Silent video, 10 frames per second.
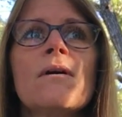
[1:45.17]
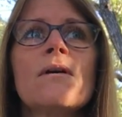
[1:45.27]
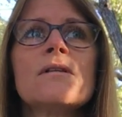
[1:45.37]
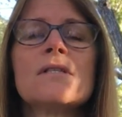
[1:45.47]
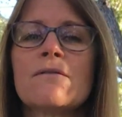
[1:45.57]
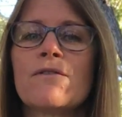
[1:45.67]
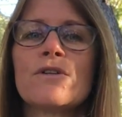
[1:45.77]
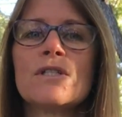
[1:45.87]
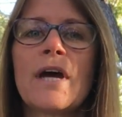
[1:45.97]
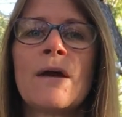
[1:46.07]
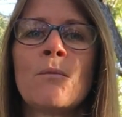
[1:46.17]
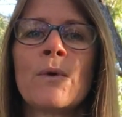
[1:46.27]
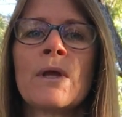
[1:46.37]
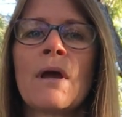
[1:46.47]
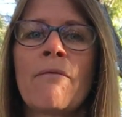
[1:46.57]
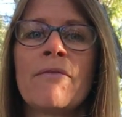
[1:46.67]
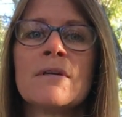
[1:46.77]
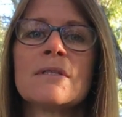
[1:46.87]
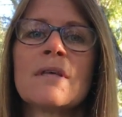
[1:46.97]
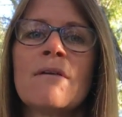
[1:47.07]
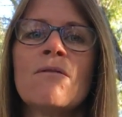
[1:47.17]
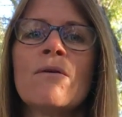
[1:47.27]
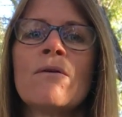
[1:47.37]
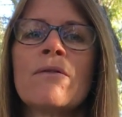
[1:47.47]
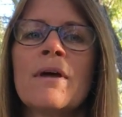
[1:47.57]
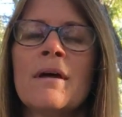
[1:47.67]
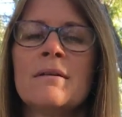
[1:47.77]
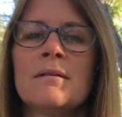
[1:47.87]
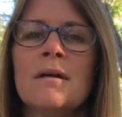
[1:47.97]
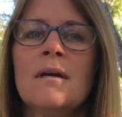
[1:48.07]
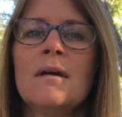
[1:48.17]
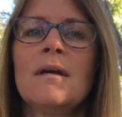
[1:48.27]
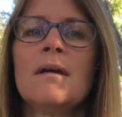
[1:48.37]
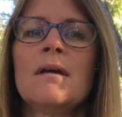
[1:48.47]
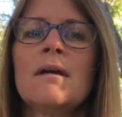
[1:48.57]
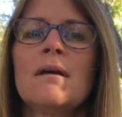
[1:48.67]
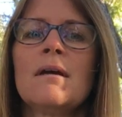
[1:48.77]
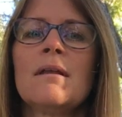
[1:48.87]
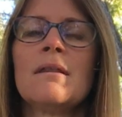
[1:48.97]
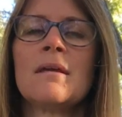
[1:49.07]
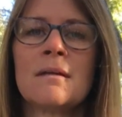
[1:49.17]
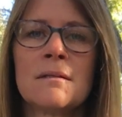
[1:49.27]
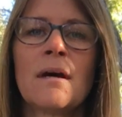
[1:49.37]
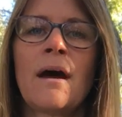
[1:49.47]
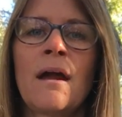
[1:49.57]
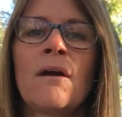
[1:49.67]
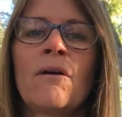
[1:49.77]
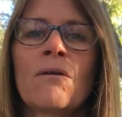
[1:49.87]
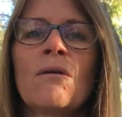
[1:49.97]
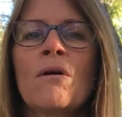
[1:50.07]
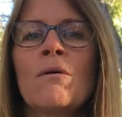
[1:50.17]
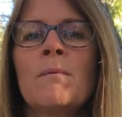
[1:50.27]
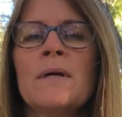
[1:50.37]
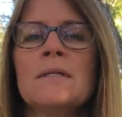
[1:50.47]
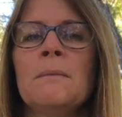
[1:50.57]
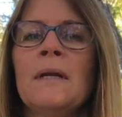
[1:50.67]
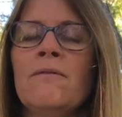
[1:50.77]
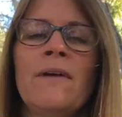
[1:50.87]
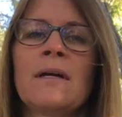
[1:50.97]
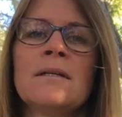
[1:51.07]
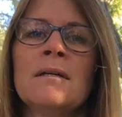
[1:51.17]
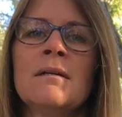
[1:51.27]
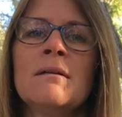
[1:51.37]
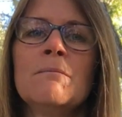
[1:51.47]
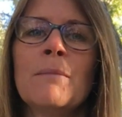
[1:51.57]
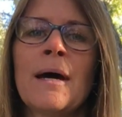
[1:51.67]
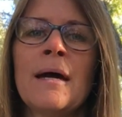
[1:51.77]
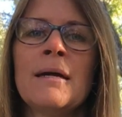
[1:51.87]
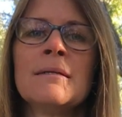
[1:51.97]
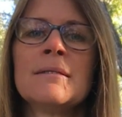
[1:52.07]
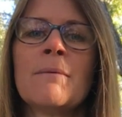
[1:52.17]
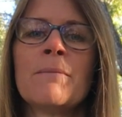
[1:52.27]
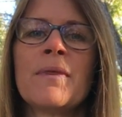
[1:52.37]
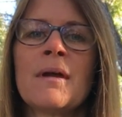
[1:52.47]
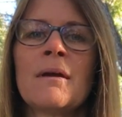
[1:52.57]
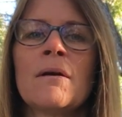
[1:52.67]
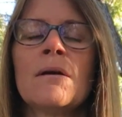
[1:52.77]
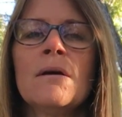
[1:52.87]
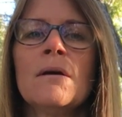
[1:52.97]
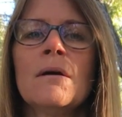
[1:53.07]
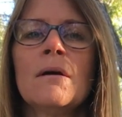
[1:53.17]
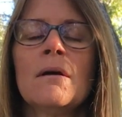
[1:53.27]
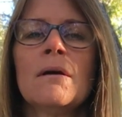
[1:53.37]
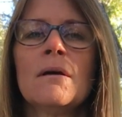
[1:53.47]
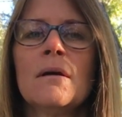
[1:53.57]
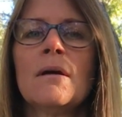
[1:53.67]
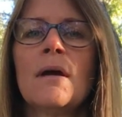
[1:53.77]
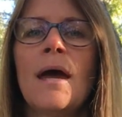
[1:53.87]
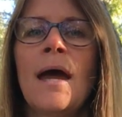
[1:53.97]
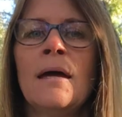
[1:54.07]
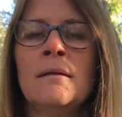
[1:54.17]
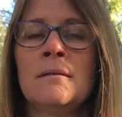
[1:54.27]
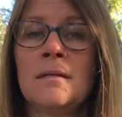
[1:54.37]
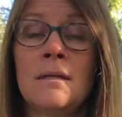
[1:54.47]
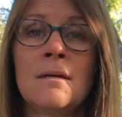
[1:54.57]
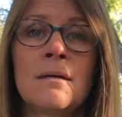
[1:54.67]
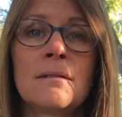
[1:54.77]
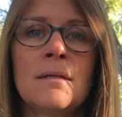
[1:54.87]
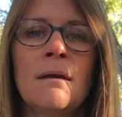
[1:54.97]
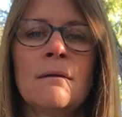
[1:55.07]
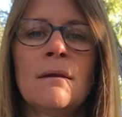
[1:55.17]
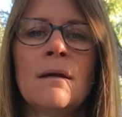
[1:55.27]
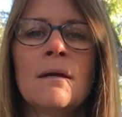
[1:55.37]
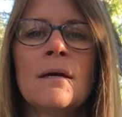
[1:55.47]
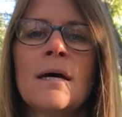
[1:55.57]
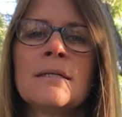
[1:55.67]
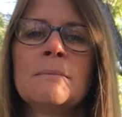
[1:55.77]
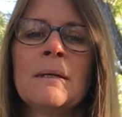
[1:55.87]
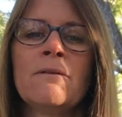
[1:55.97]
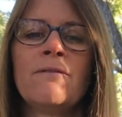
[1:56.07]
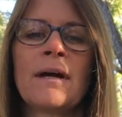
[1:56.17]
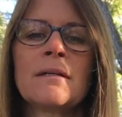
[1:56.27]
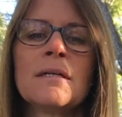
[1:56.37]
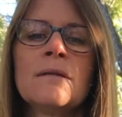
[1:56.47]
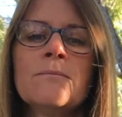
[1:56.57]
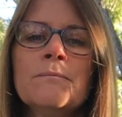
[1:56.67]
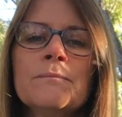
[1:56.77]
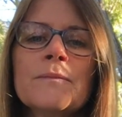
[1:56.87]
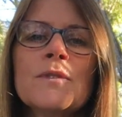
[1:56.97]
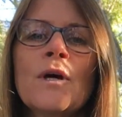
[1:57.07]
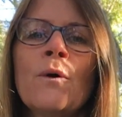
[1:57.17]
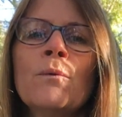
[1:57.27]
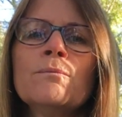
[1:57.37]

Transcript: it's the first time really on this level that the entire globe has been affected by something, and to the extent that it has been affected. So